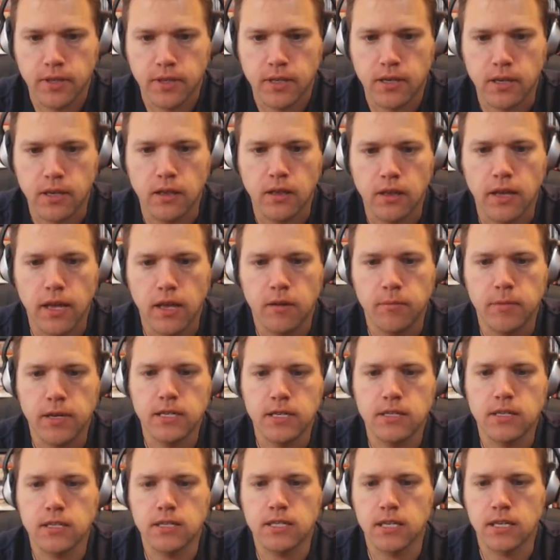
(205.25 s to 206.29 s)
Kill
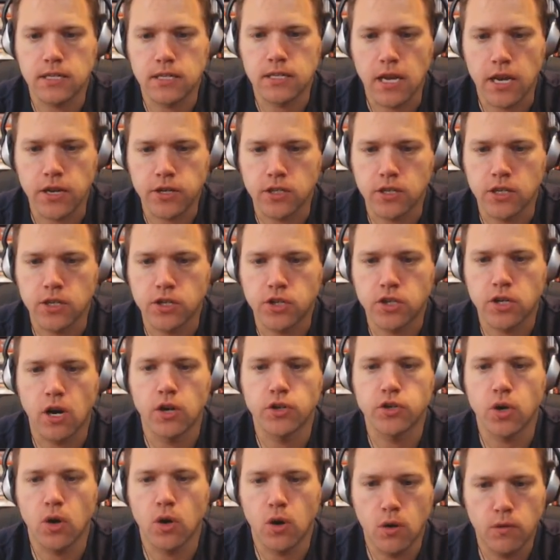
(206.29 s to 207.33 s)
enemies in succession to
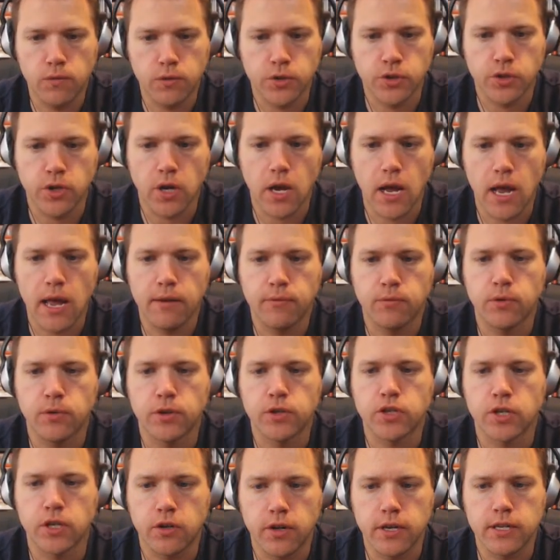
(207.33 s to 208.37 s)
charge overdrive,
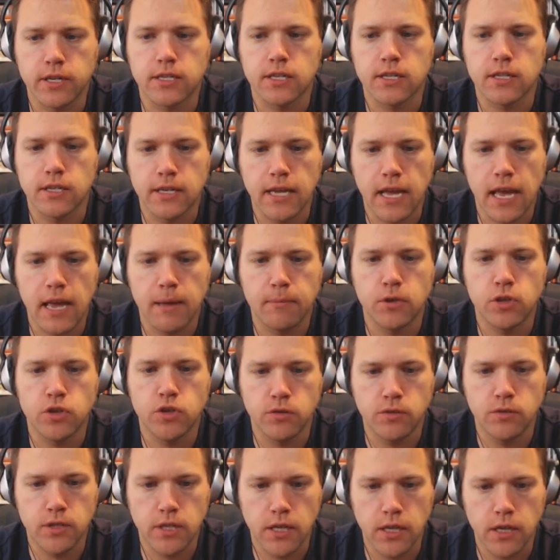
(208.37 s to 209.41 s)
which increases the
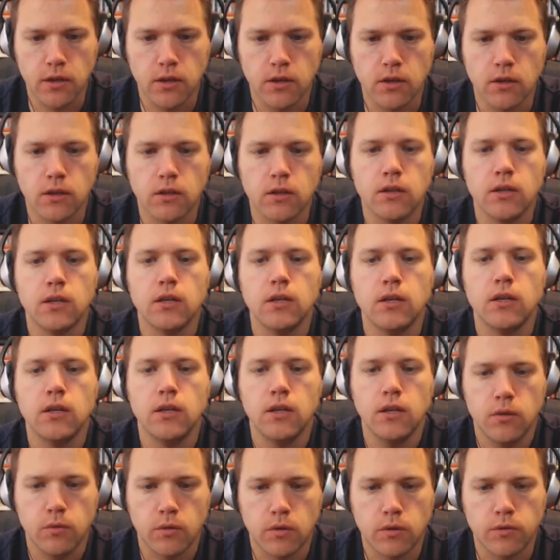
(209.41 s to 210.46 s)
damage you deal.
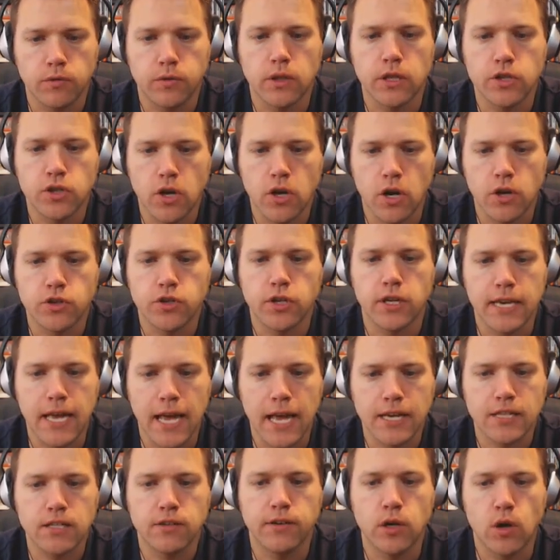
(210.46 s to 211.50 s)
When fully charged, you can
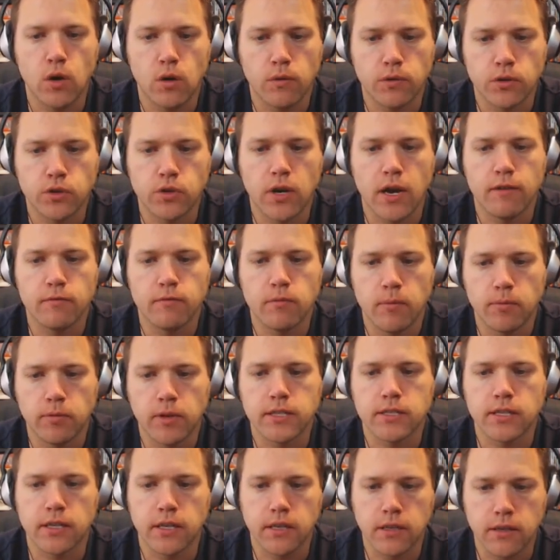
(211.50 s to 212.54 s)
activate overdrive by
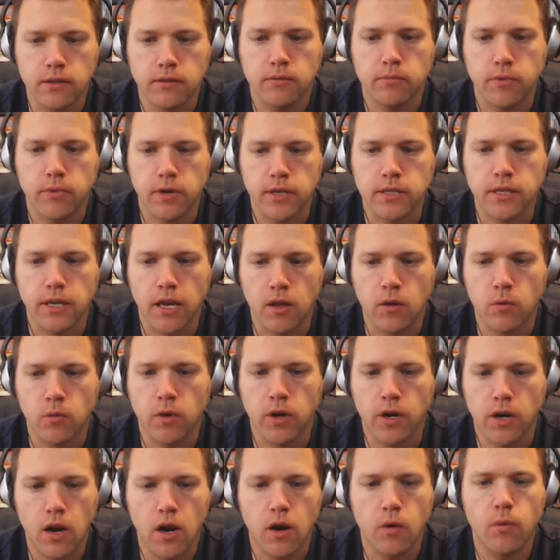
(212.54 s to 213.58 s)
pressing
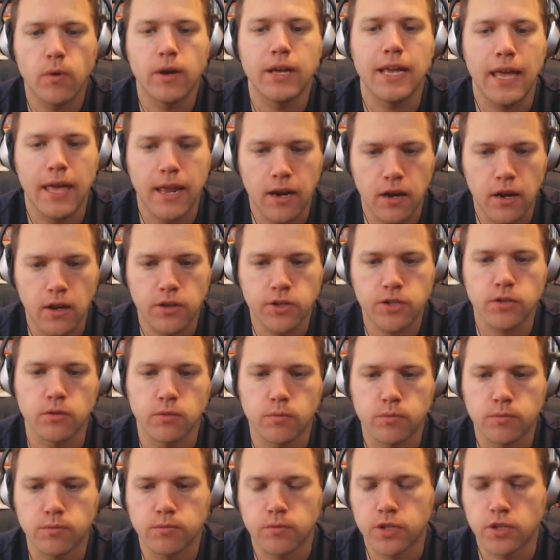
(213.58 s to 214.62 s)
L1 and R1, and it
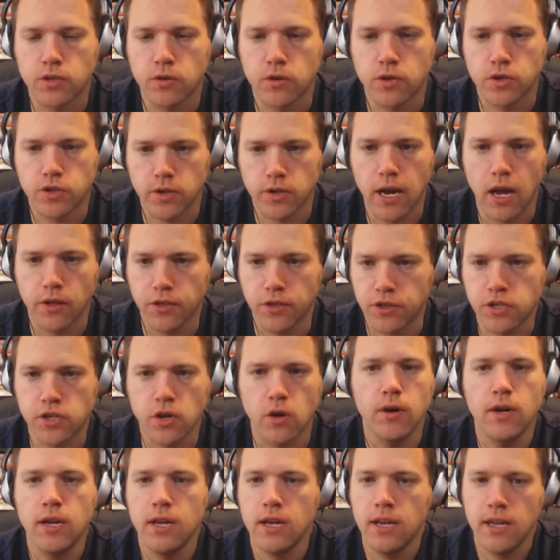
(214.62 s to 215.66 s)
also restores your health.
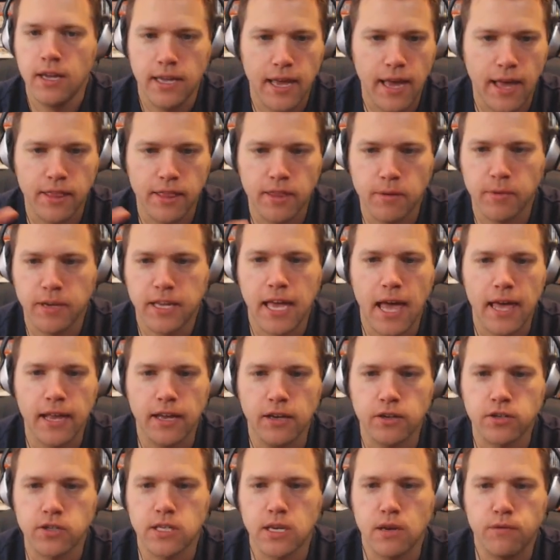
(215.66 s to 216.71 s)
So, yeah, the
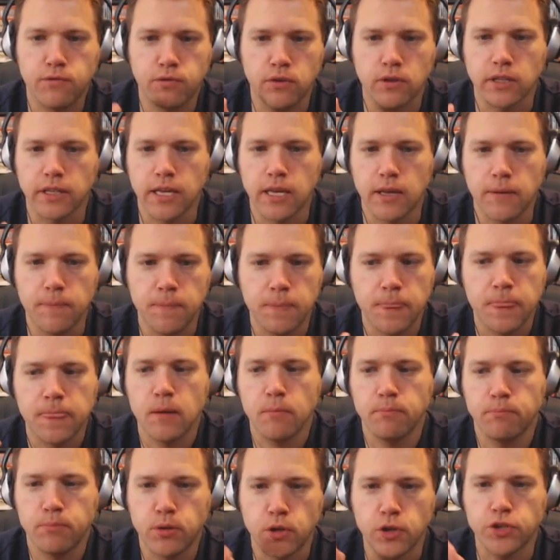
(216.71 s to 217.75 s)
mechanics are definitely
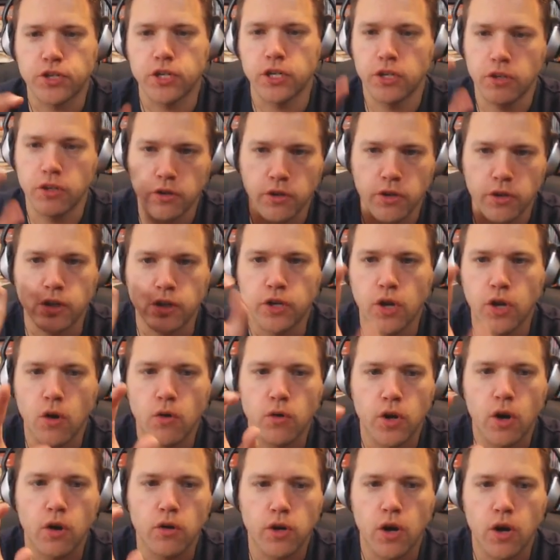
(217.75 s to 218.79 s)
pushing you to
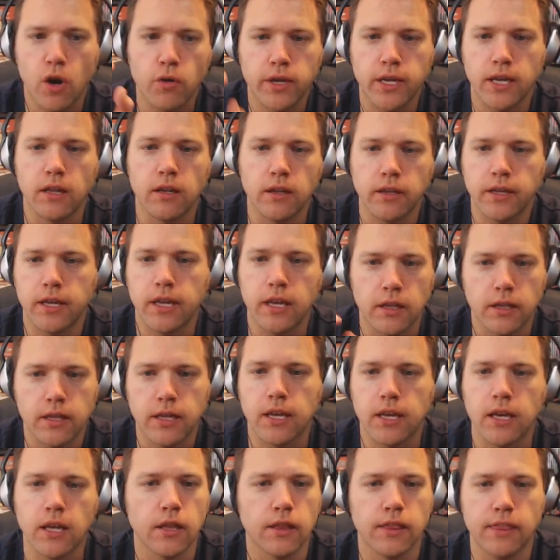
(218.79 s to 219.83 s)
go, go, go, kill, kill,
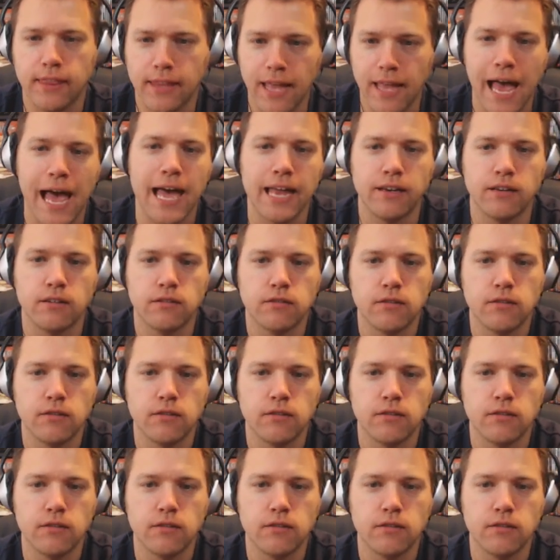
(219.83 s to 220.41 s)
kill, not